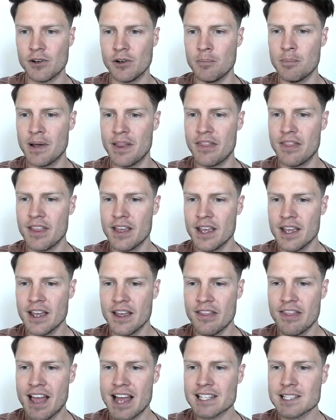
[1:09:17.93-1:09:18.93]
But
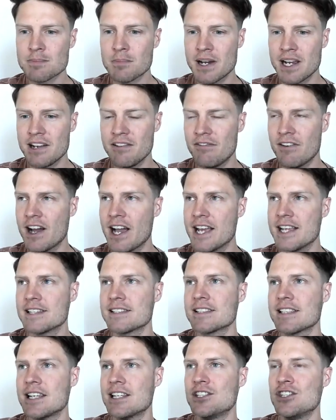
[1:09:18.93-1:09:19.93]
that's my advice,
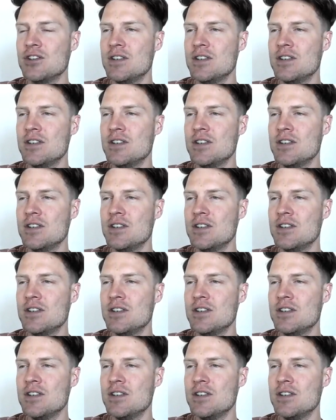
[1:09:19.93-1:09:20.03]
is